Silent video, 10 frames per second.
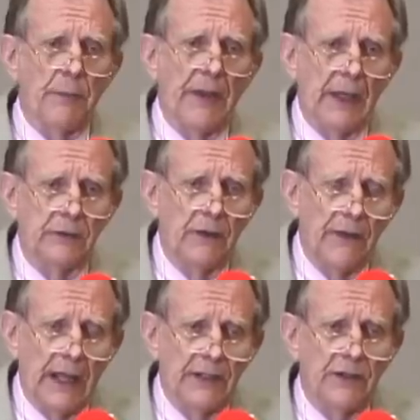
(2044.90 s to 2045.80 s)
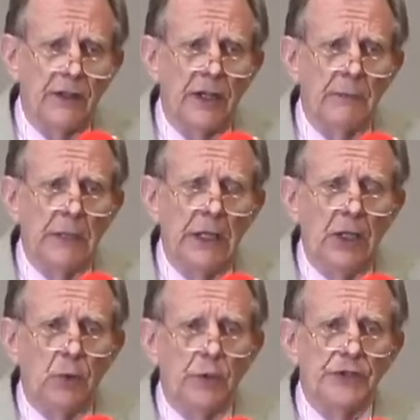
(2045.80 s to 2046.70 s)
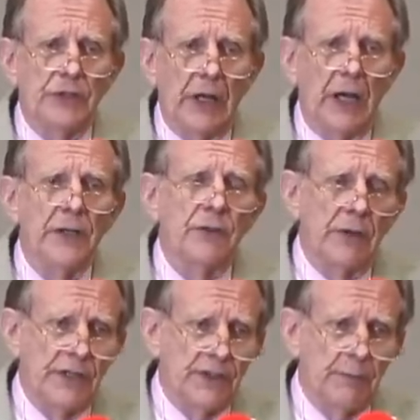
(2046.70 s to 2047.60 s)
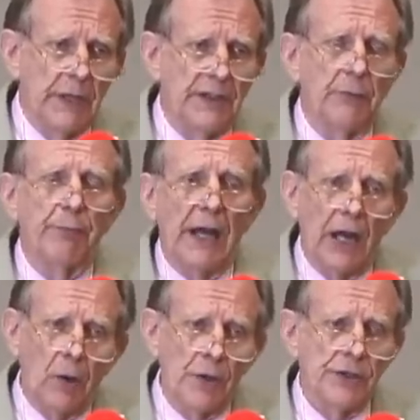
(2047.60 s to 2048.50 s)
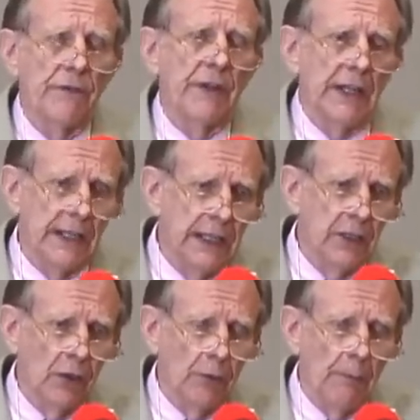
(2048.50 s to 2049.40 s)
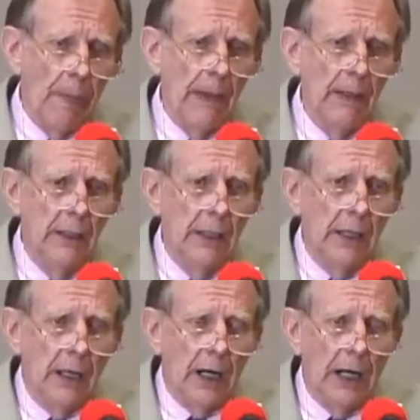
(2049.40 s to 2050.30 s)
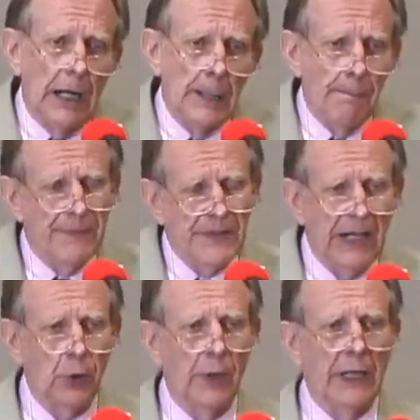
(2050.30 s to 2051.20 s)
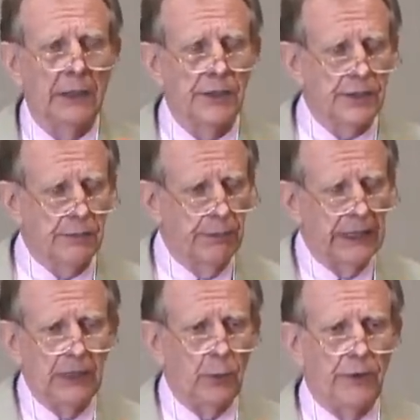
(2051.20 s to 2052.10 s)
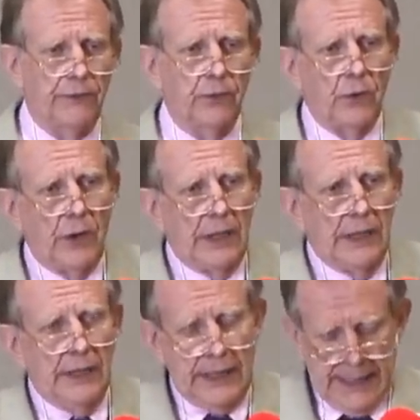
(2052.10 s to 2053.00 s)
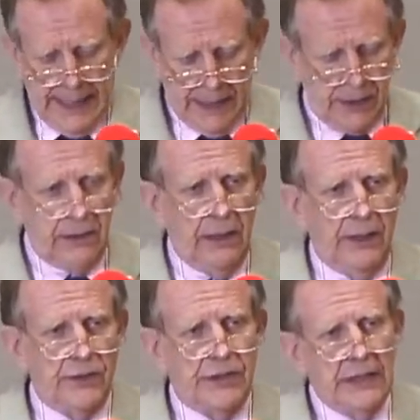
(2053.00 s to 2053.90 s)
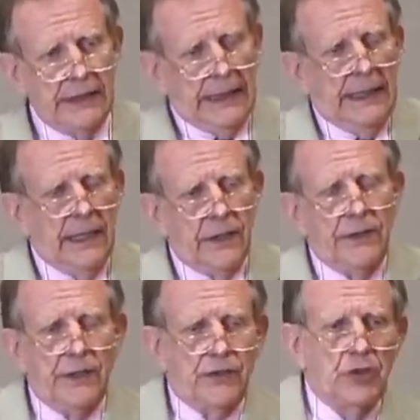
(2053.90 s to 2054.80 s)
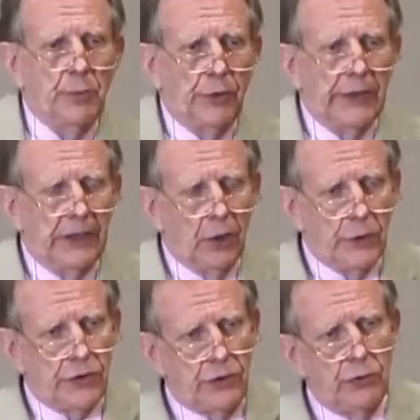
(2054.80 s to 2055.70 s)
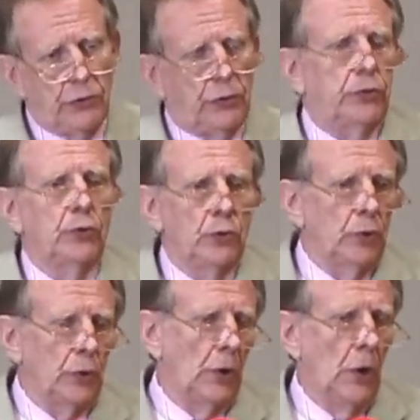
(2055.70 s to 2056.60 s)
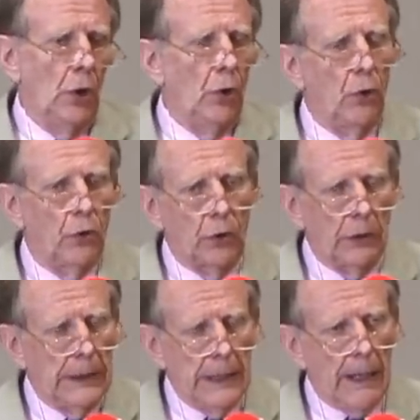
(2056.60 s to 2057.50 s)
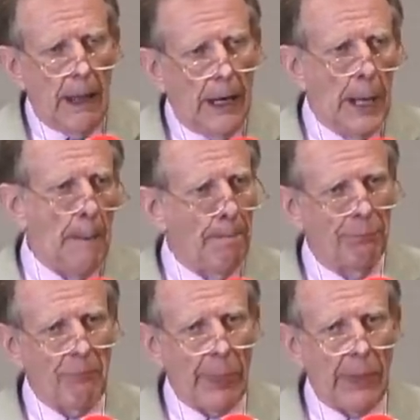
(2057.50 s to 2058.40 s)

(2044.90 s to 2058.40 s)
up that, to that time was to underestimate the powers of the ego. Um, psychoanalysts, beginning with Freud, had seeing the id and the superego as too cruel or, um,